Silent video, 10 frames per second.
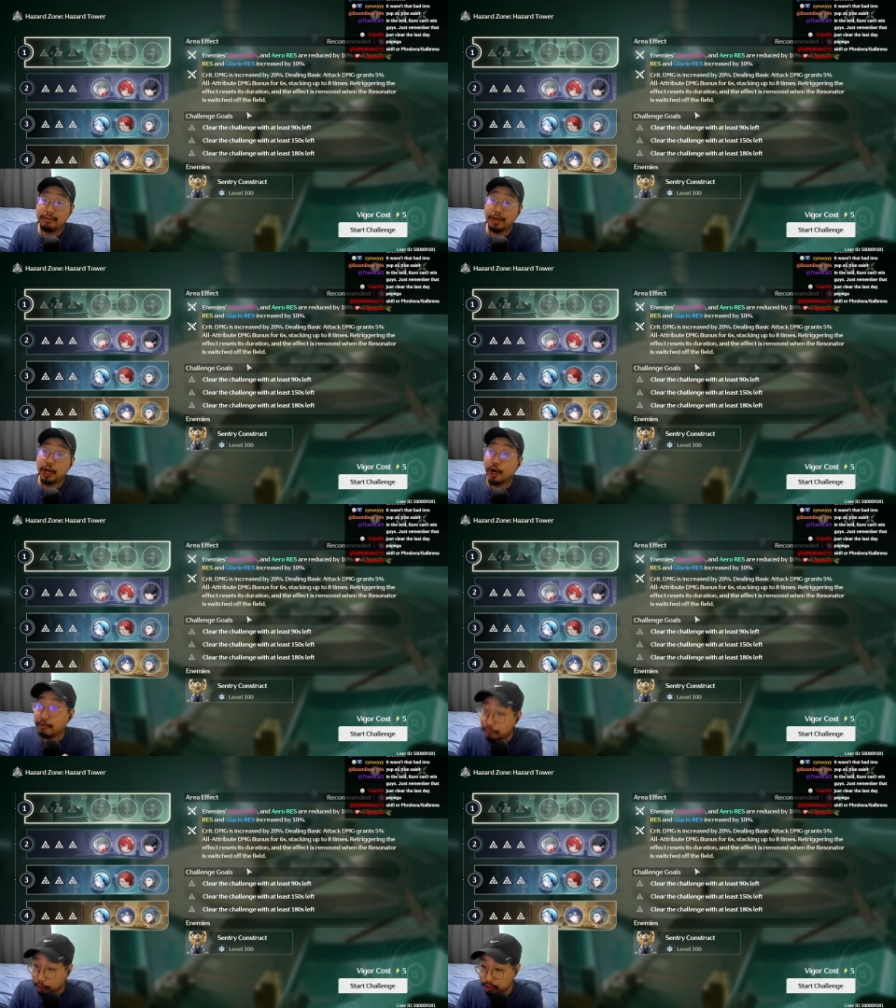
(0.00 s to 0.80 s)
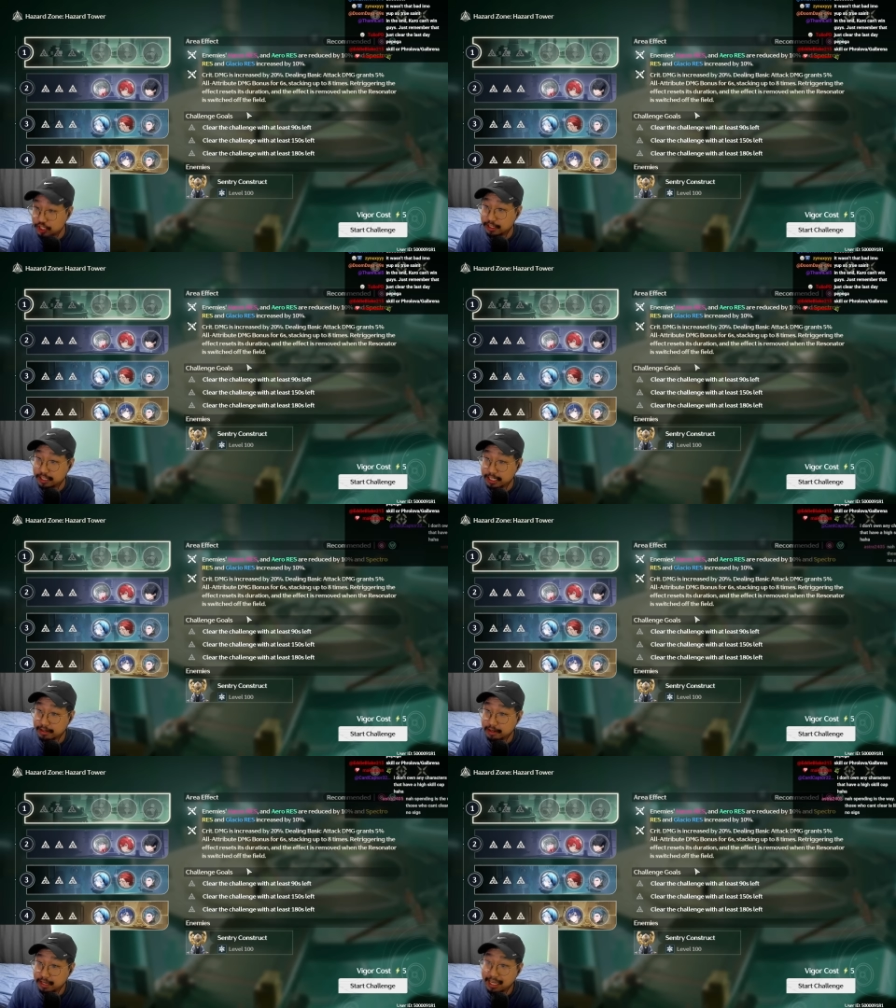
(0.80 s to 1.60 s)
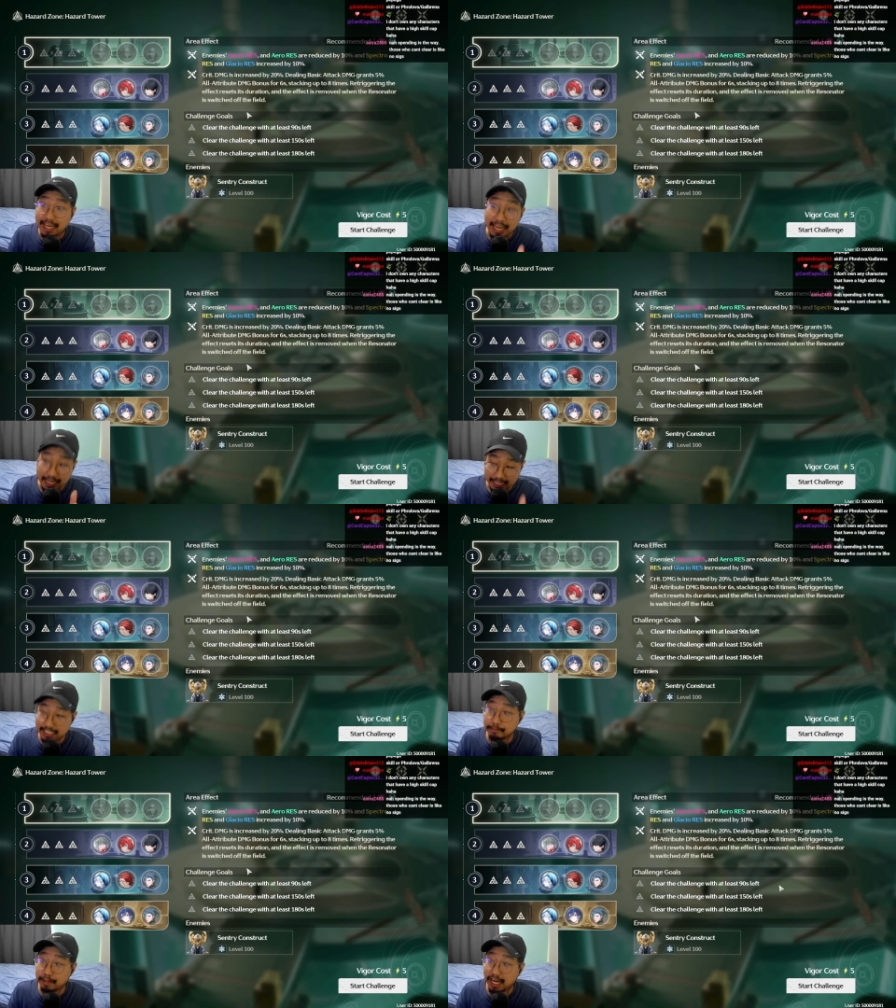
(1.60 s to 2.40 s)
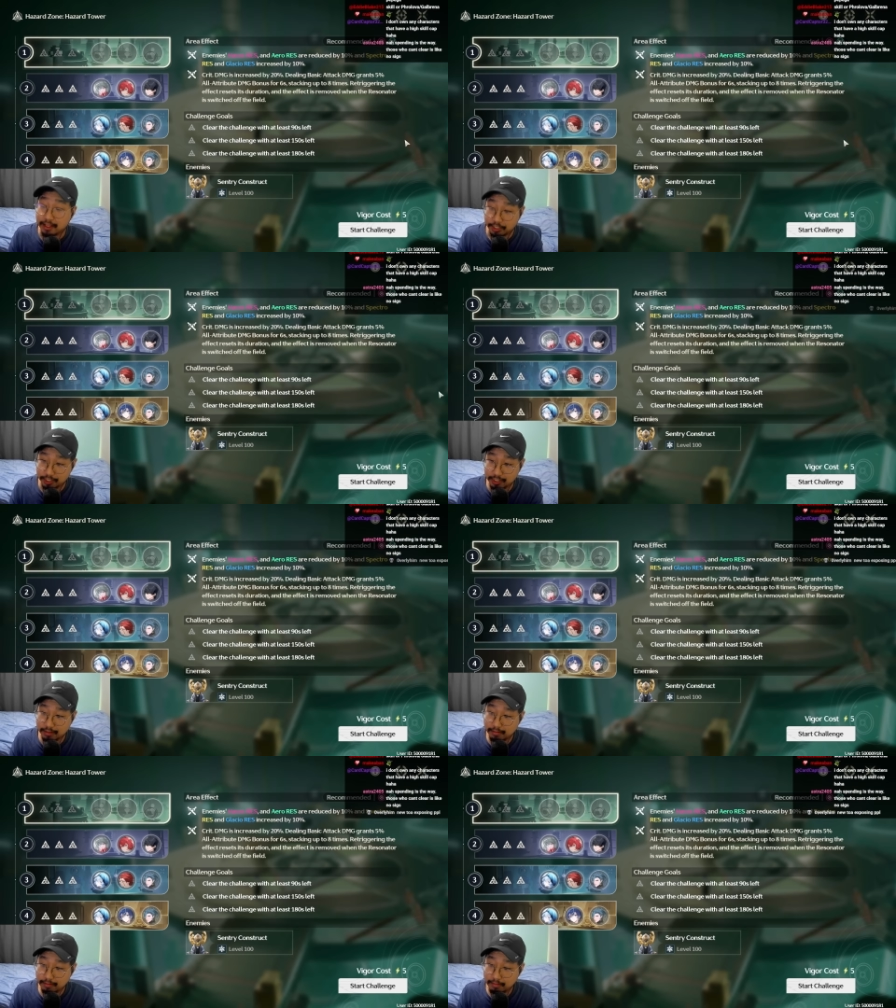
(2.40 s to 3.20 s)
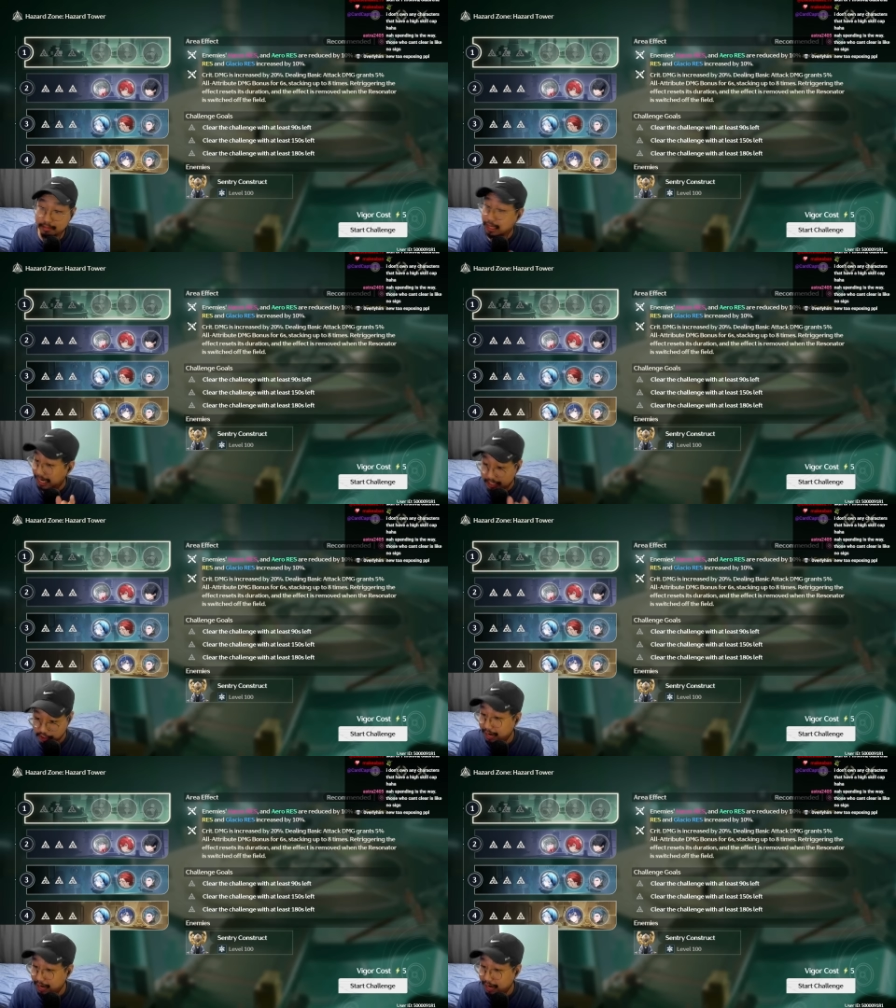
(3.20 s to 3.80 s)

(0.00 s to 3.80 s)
unfortunately, it isn't balanced. It is not